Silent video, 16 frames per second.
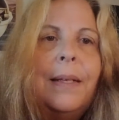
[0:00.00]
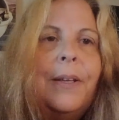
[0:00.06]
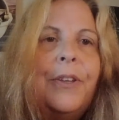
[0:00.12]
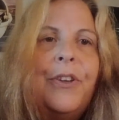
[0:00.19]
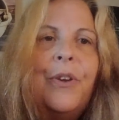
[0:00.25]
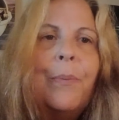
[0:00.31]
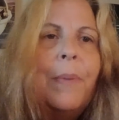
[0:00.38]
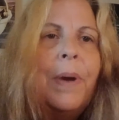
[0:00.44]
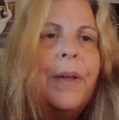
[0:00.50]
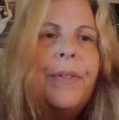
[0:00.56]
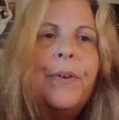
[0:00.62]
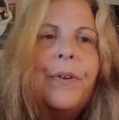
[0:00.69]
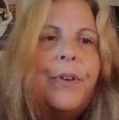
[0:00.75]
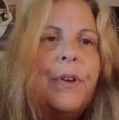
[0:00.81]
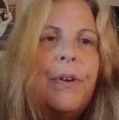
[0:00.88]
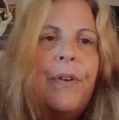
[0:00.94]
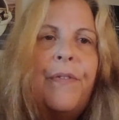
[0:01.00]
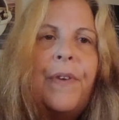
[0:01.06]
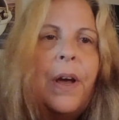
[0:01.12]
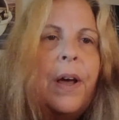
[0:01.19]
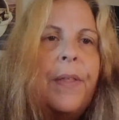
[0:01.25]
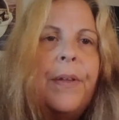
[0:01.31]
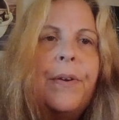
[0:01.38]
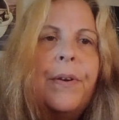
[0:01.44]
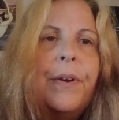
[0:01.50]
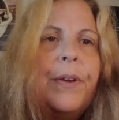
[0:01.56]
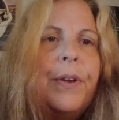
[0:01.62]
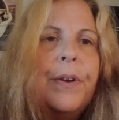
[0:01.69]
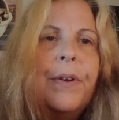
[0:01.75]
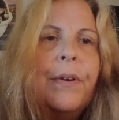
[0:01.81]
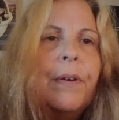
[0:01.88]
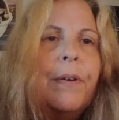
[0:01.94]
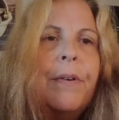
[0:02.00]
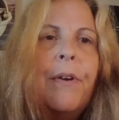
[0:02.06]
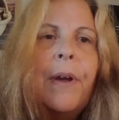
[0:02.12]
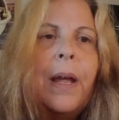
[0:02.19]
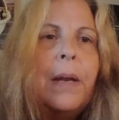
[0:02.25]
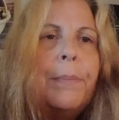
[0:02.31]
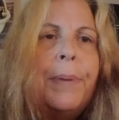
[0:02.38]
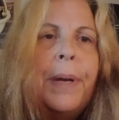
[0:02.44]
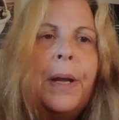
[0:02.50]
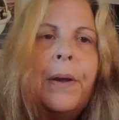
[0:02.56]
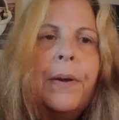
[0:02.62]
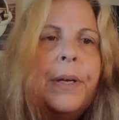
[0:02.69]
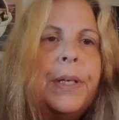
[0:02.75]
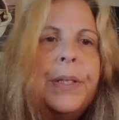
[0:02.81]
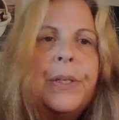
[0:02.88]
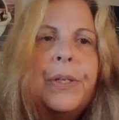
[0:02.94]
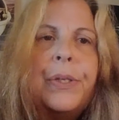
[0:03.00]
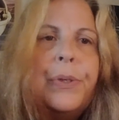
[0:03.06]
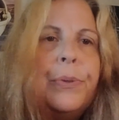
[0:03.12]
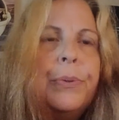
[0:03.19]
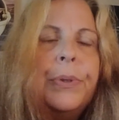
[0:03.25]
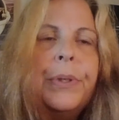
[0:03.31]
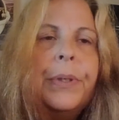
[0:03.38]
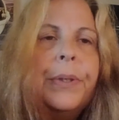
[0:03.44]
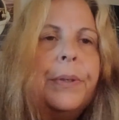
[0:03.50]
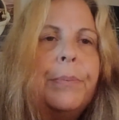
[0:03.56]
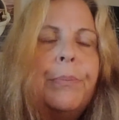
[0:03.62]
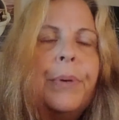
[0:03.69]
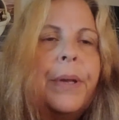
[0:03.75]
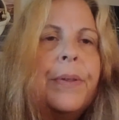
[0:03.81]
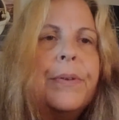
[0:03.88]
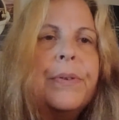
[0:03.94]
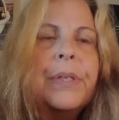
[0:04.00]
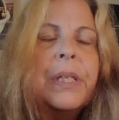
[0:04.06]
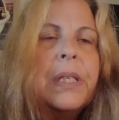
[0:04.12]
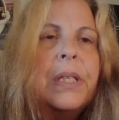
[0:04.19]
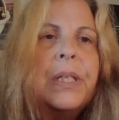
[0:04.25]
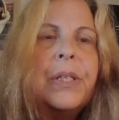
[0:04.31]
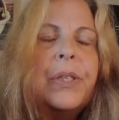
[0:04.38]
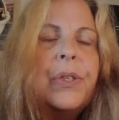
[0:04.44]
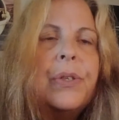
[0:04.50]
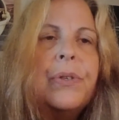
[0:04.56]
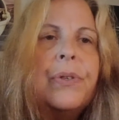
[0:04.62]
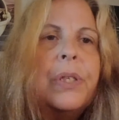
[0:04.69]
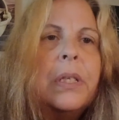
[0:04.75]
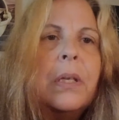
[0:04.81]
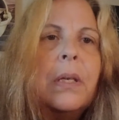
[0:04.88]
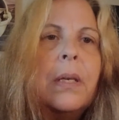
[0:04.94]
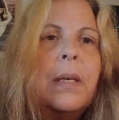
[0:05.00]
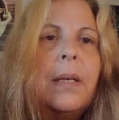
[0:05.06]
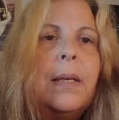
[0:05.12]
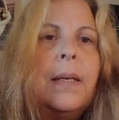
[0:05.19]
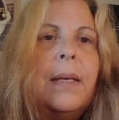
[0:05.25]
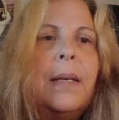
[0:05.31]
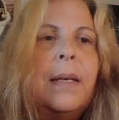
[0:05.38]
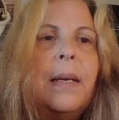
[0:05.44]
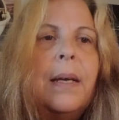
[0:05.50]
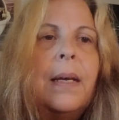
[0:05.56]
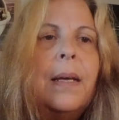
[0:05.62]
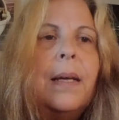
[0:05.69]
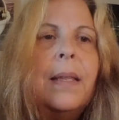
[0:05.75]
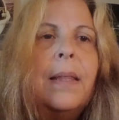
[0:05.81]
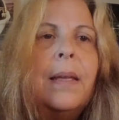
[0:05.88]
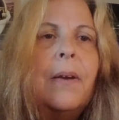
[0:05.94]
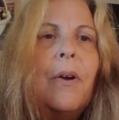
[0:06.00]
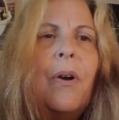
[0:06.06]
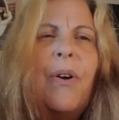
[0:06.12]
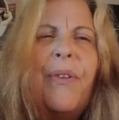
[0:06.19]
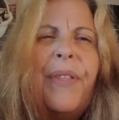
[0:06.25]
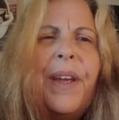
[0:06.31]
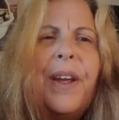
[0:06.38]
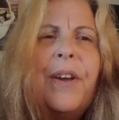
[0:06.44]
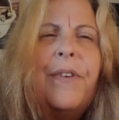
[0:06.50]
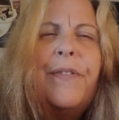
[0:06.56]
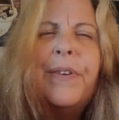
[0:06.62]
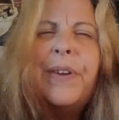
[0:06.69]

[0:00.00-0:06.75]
Your mother, your father, your grandparents, your brothers and sisters, and they're all there for